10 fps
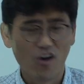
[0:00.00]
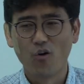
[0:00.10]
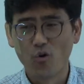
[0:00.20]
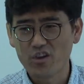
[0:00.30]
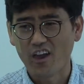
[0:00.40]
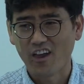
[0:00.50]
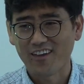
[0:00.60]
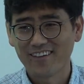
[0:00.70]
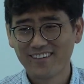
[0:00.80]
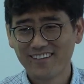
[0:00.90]
okay.
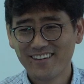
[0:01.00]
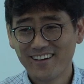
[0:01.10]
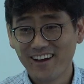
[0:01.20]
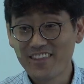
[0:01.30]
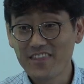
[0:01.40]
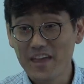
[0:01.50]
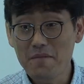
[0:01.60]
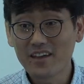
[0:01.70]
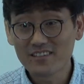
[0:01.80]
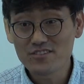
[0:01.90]
And then they
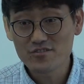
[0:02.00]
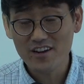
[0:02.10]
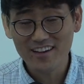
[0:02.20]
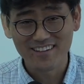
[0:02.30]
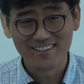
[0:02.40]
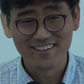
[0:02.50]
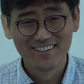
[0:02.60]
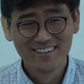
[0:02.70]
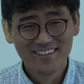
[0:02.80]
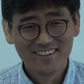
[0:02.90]
make the trade.
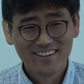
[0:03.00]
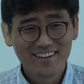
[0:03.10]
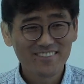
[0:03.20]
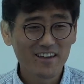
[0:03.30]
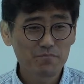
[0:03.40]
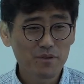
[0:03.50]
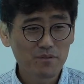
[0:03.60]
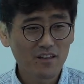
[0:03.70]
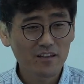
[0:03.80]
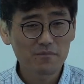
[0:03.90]
And then
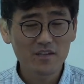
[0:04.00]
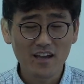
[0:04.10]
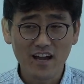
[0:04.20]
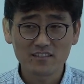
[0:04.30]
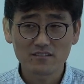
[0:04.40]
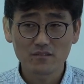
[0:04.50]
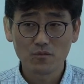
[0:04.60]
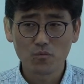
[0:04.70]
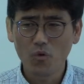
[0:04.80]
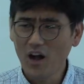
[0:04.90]
people like me ask,
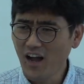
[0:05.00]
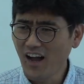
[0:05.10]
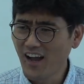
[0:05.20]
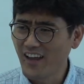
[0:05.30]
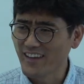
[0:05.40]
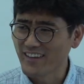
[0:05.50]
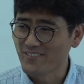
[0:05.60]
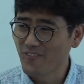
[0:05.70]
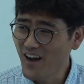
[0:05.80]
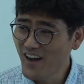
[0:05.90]
why?
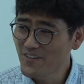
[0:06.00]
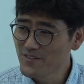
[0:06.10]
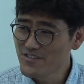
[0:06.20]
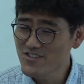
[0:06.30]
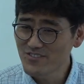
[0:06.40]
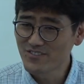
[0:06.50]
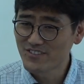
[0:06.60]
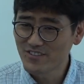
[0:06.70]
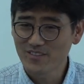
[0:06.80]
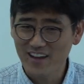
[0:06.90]
Why would you
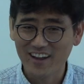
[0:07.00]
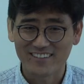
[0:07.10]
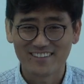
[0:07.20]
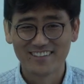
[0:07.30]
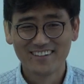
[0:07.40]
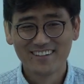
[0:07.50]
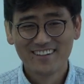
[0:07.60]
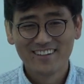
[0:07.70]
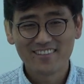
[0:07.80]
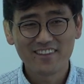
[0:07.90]
do that?
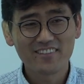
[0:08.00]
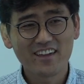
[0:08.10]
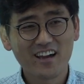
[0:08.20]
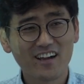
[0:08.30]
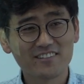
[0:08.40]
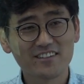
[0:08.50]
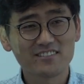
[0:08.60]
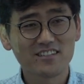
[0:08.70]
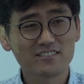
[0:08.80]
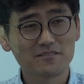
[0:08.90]
And then they, uh, they
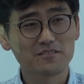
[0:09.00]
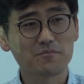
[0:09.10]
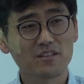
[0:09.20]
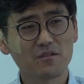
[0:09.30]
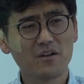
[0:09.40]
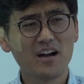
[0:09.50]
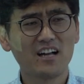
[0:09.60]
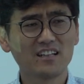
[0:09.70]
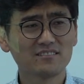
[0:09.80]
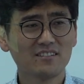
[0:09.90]
say something like,
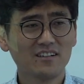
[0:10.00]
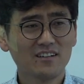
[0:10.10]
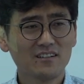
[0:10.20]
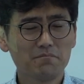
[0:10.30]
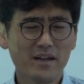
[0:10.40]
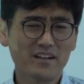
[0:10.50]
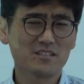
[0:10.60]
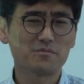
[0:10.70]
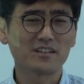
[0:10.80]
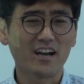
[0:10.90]
well,
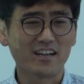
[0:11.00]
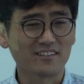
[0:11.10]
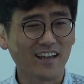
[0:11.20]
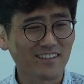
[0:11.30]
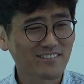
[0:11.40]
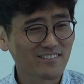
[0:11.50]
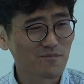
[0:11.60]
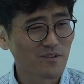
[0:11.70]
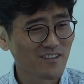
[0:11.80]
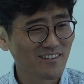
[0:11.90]
Mary's been kind of nice
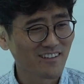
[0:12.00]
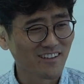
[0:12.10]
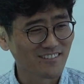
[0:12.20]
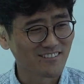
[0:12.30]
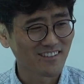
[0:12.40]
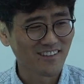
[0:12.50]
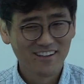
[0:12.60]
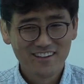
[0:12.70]
to me and,